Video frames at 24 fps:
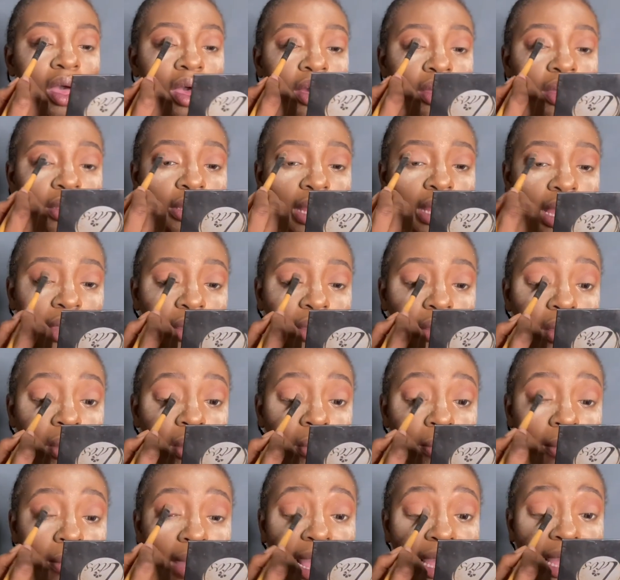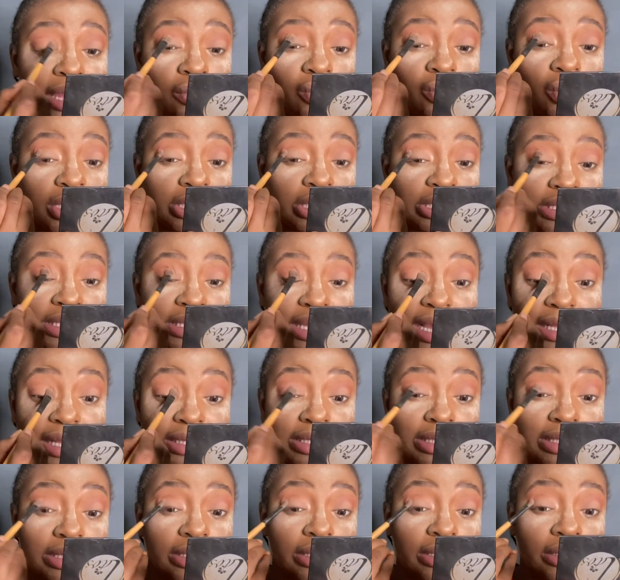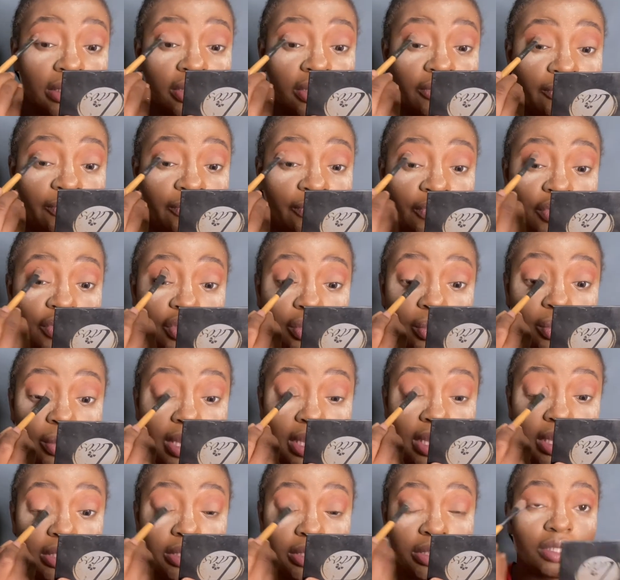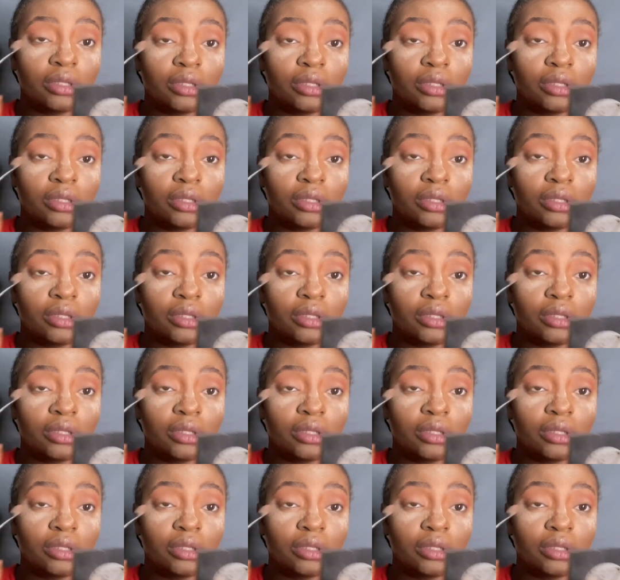Now, mine was that the fluid,